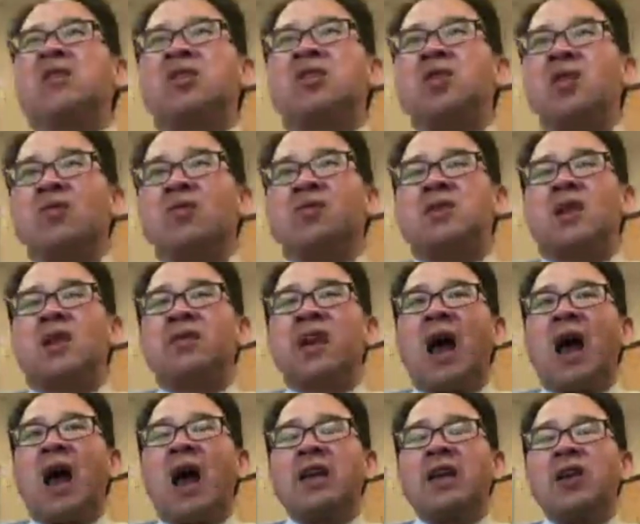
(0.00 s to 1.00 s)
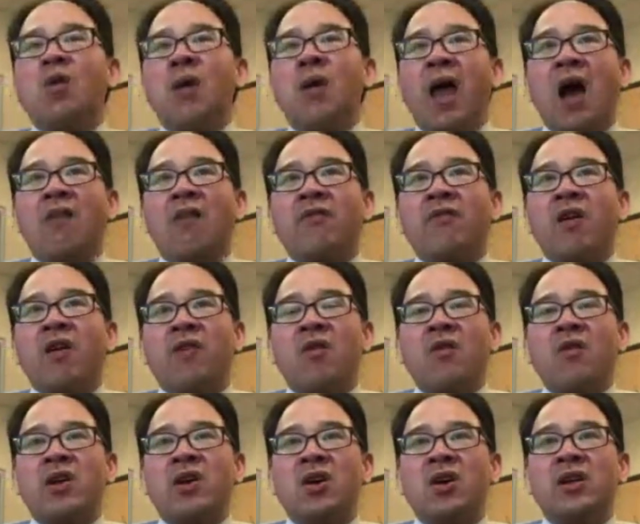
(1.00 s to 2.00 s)
You know, David, I don't have a
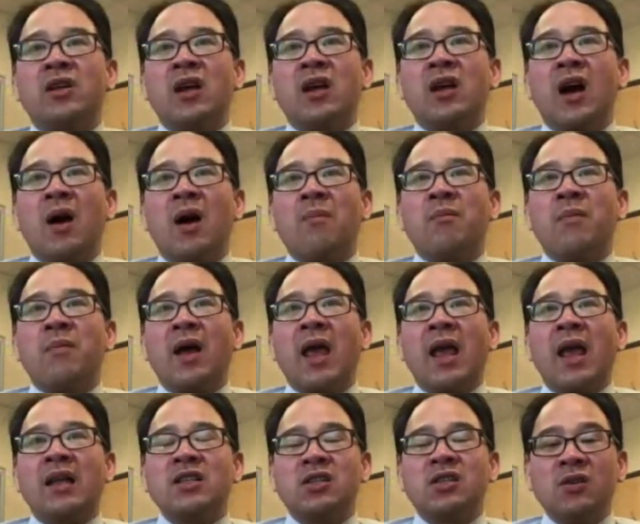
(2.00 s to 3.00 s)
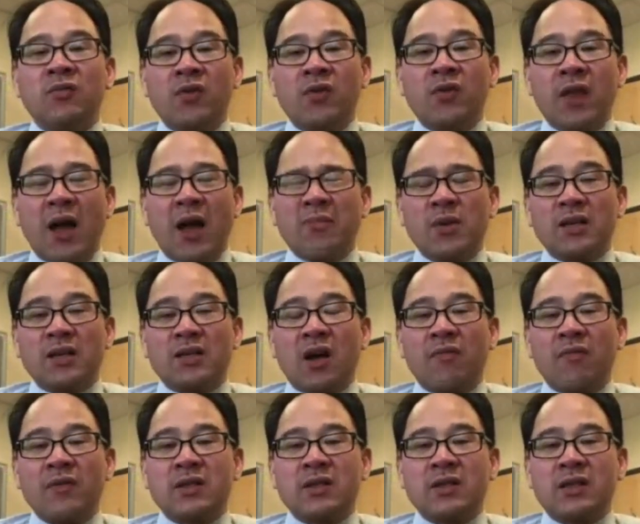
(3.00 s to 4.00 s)
very good um, answer for that because
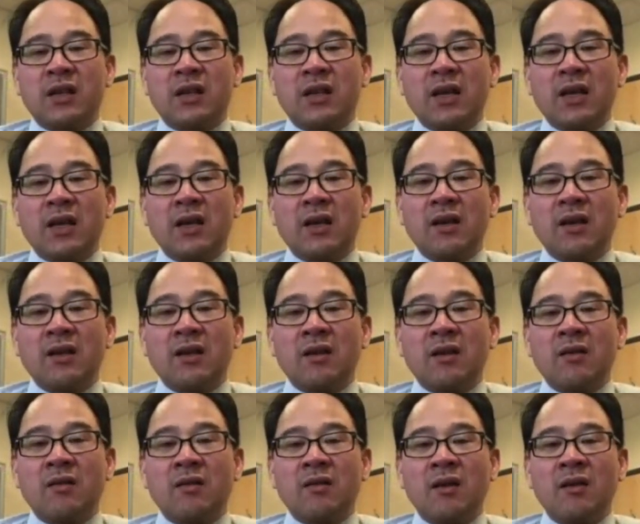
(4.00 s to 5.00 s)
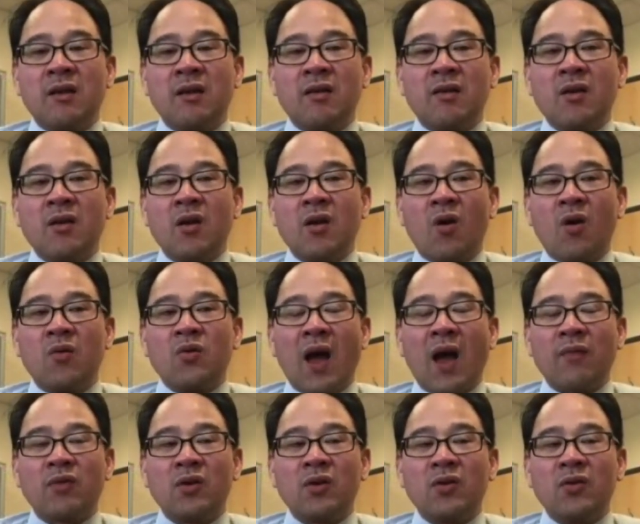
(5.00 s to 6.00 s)
obviously, you, you know,
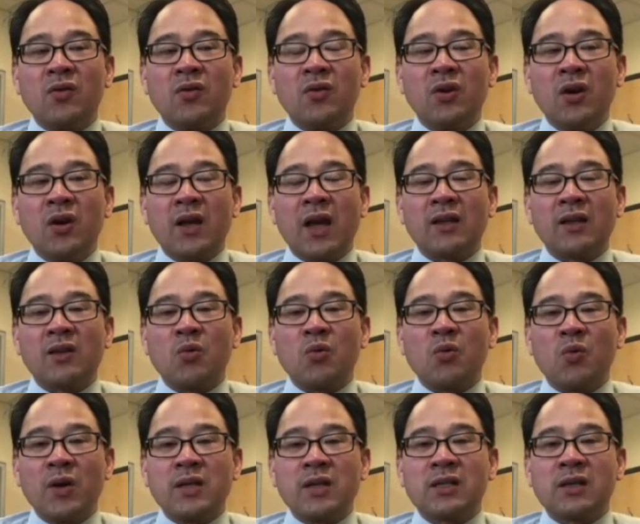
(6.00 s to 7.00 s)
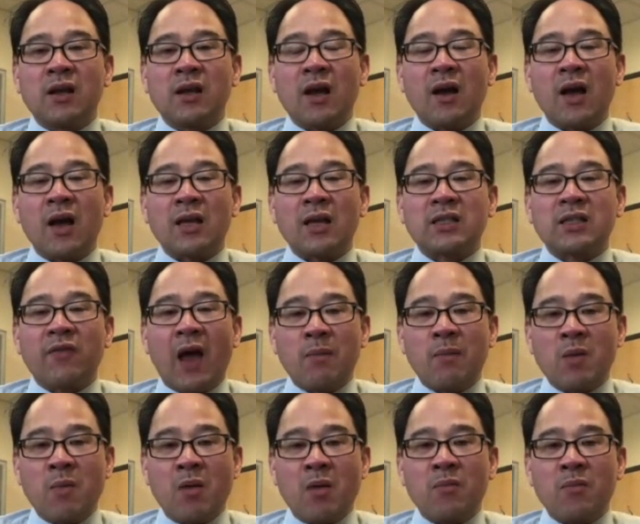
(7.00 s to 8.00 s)
you have to look at the risk as a
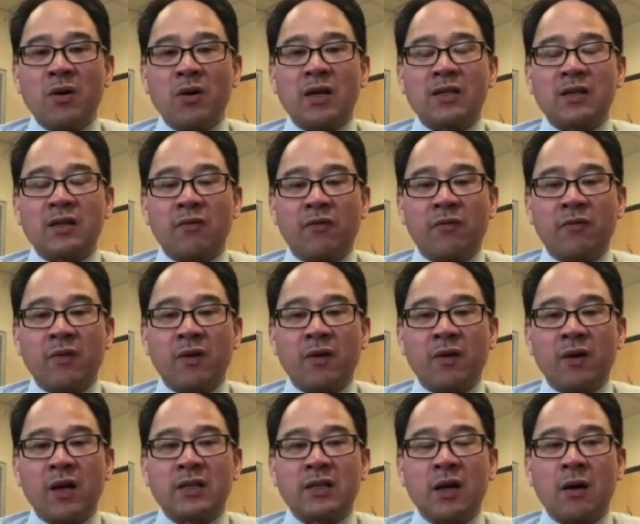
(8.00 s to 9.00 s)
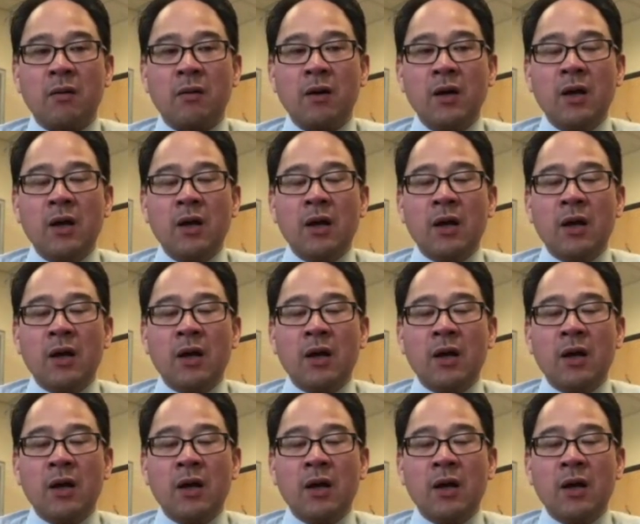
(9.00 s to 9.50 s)
family member, as a, as a